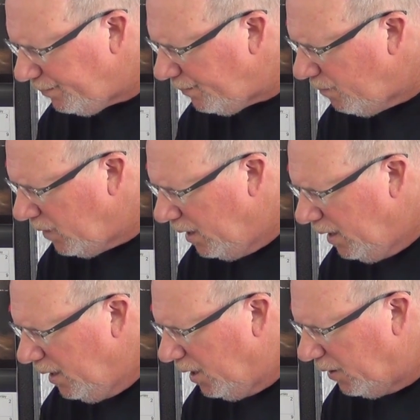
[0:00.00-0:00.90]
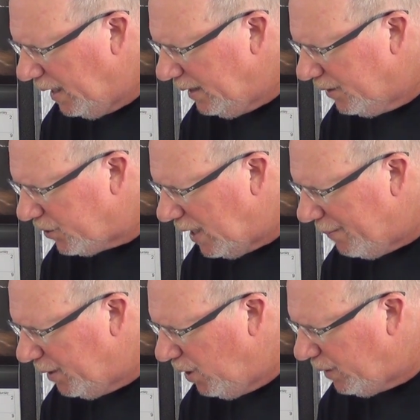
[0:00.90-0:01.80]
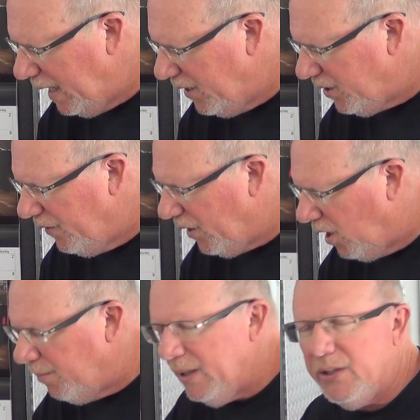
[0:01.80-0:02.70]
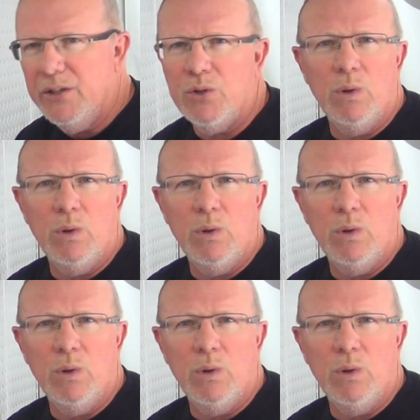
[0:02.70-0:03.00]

All right, describe the location of the arming sensor.